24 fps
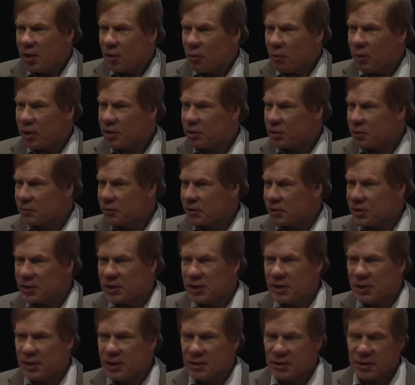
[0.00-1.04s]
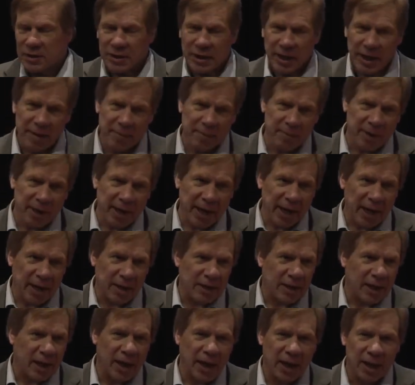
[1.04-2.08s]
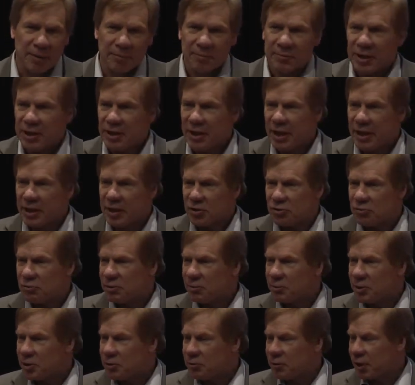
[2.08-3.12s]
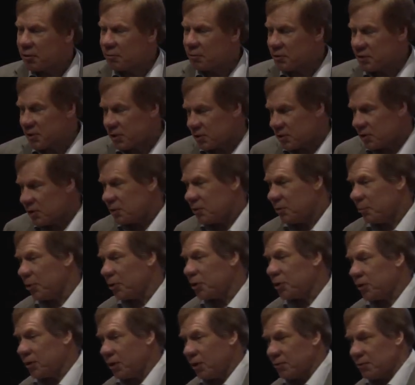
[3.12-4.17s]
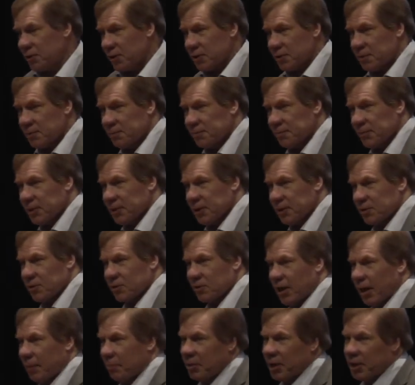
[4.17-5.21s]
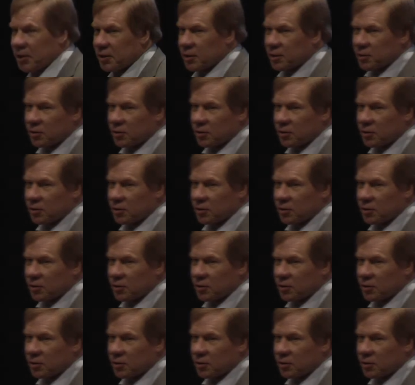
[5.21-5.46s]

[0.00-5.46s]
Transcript: went overseas, came back, um, and he had extremely drug-resistant tuberculosis. And so that made the